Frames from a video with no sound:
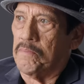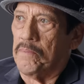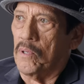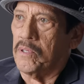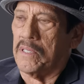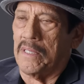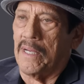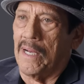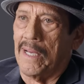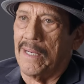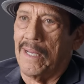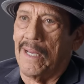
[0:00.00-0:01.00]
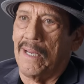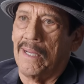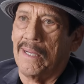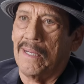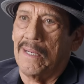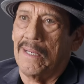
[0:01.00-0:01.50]
supposed to die,
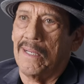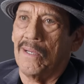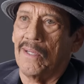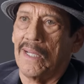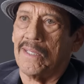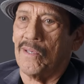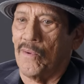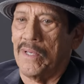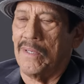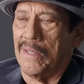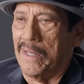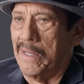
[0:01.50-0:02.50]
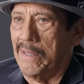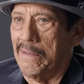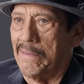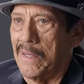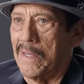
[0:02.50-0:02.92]
Dad. You know, that's the way you lived.